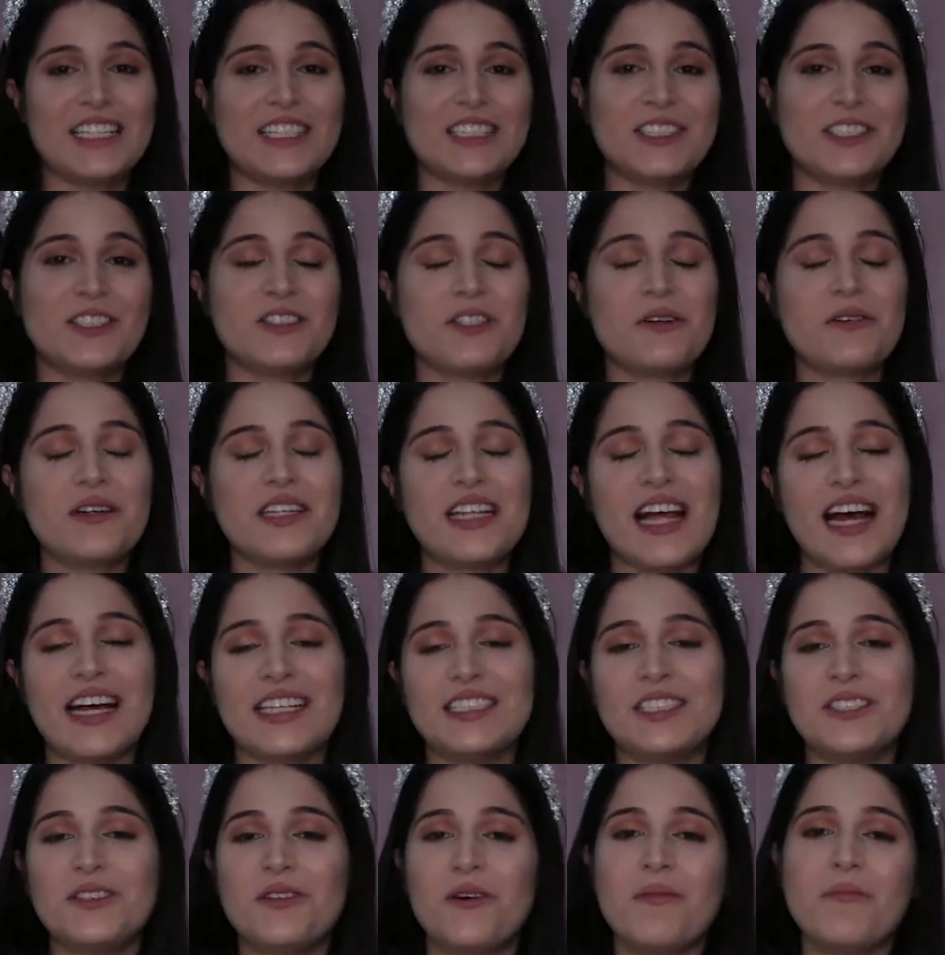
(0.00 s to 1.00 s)
So it
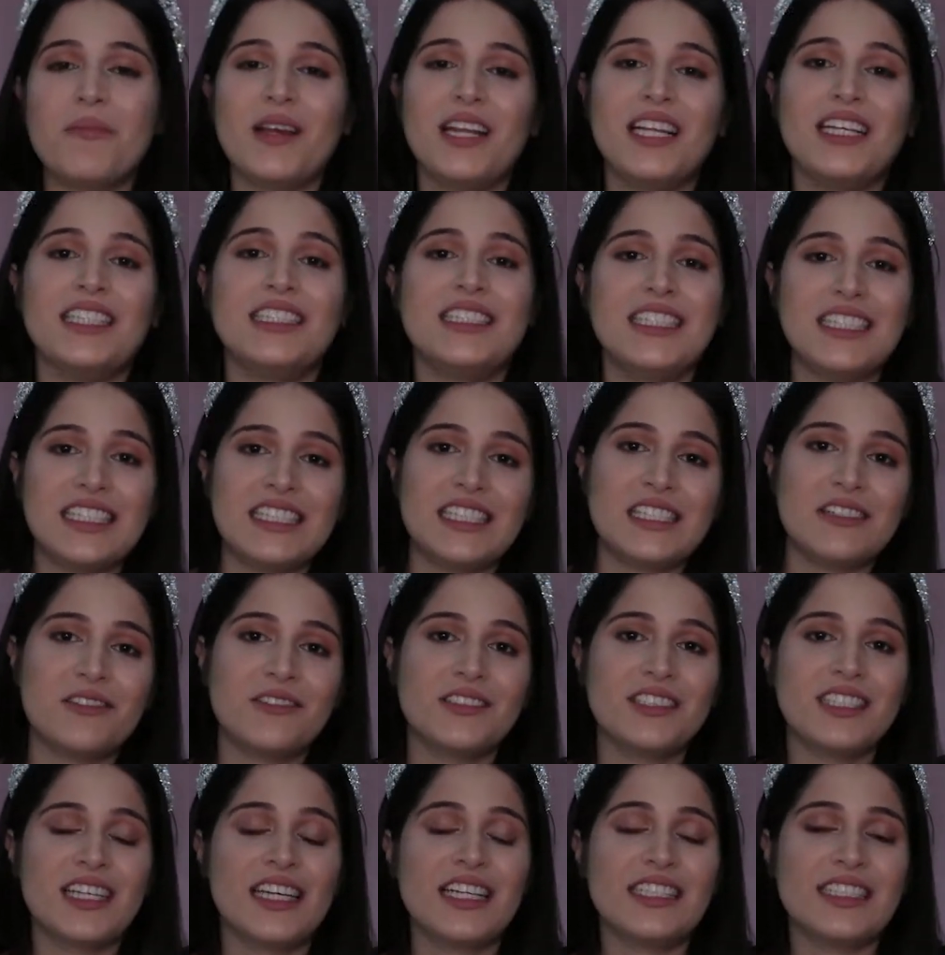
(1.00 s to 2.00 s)
had so many
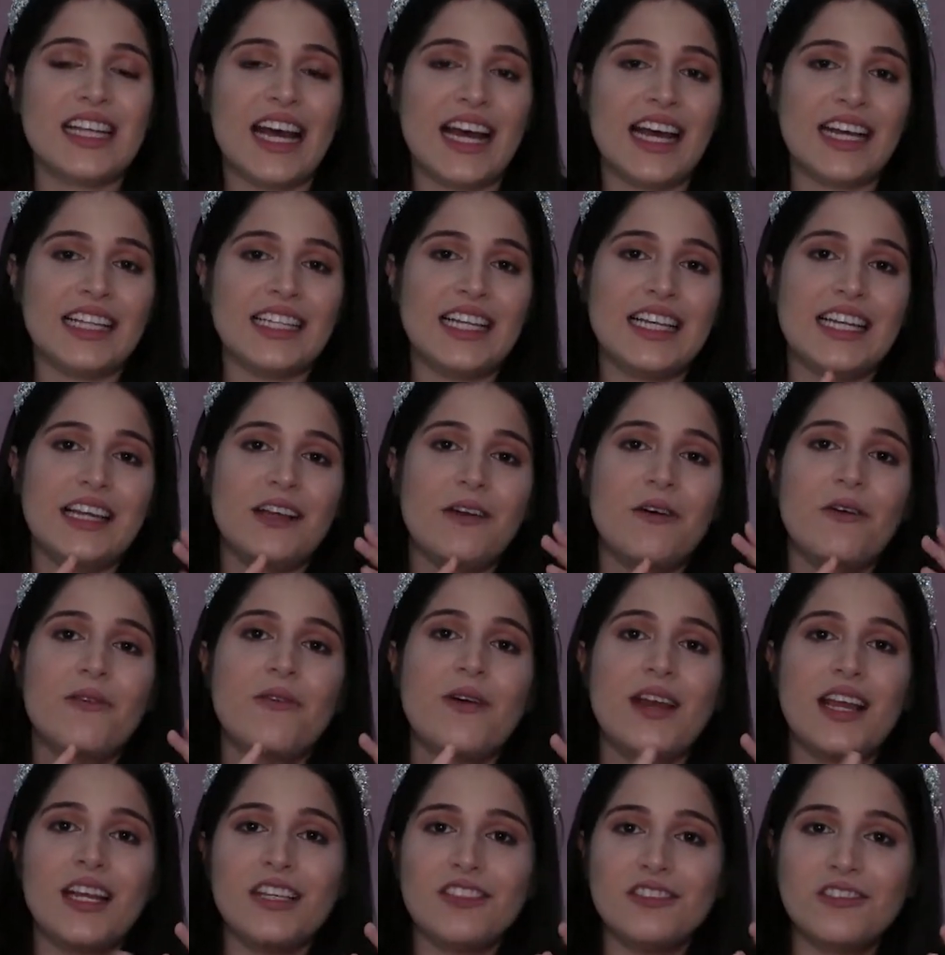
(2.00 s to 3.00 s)
details. It had
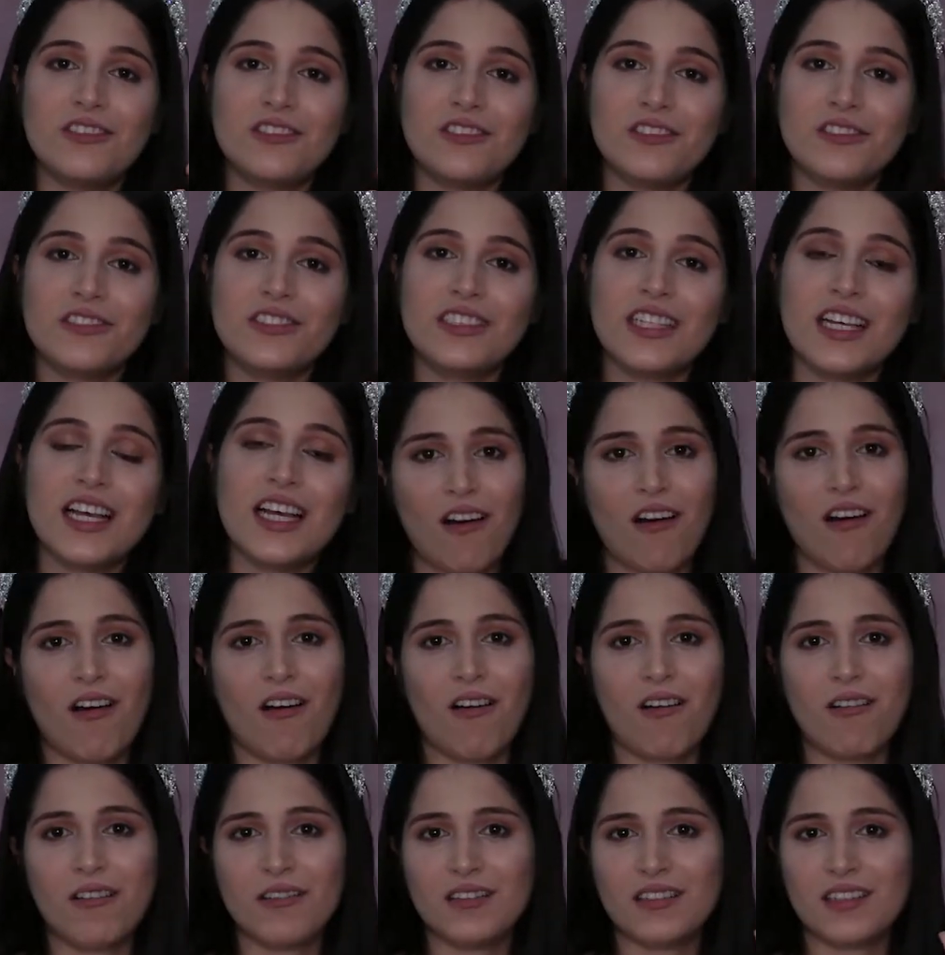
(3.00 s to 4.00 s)
little angels
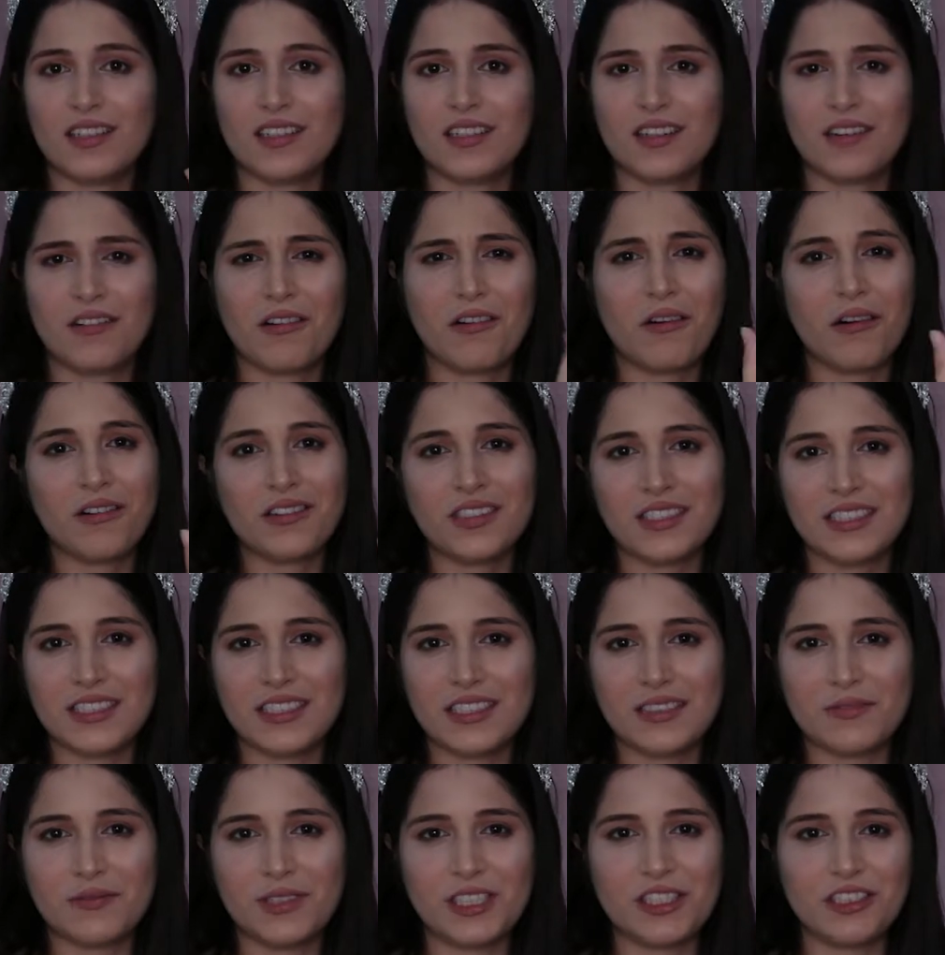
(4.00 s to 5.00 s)
on the
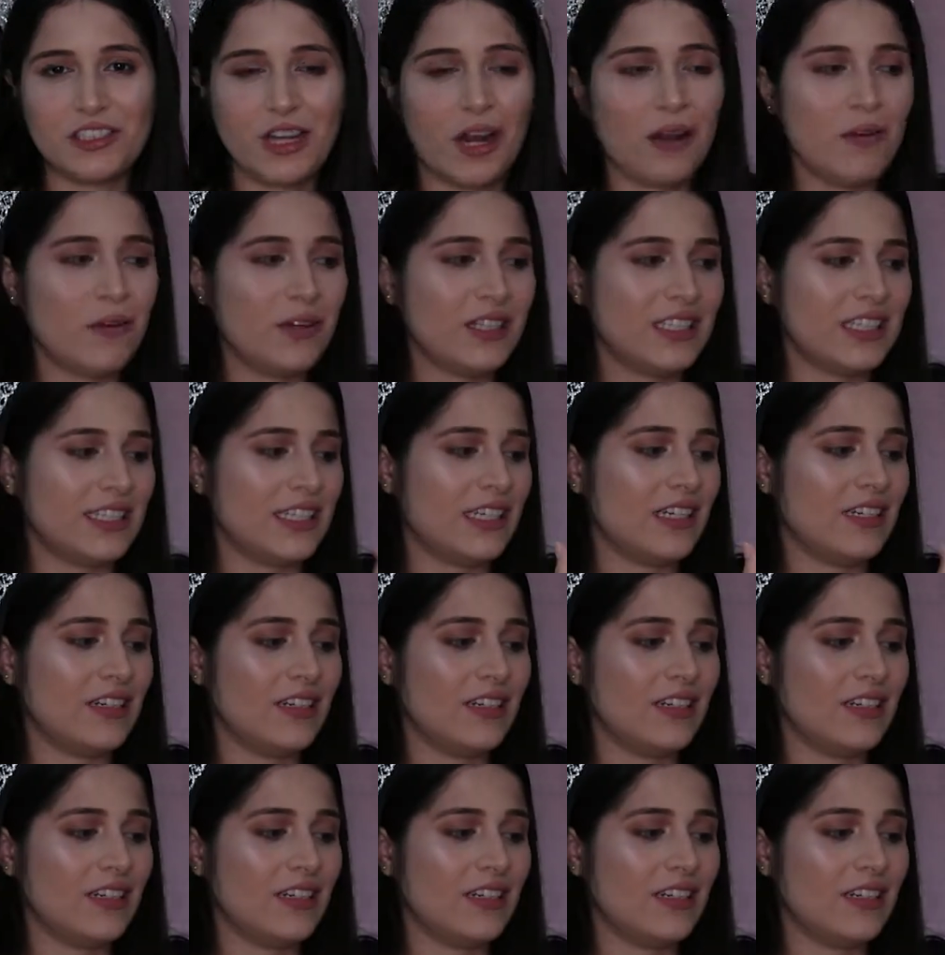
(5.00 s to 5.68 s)
corners which looked